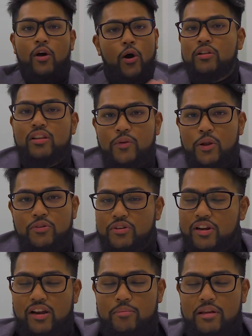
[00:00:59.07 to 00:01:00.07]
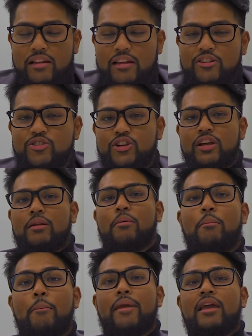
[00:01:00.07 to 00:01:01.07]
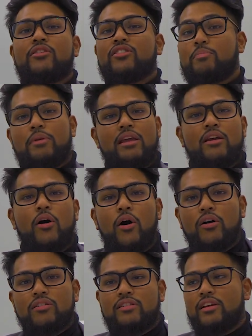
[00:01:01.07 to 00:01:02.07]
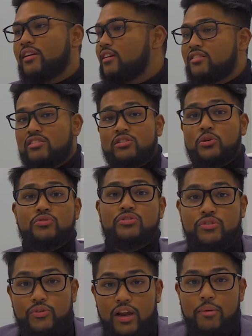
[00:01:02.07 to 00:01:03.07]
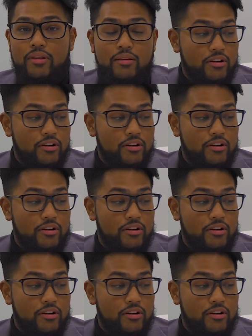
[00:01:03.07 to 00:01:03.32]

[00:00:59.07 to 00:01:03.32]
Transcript: All these videos are gonna be legit me just being all serious, there's no script.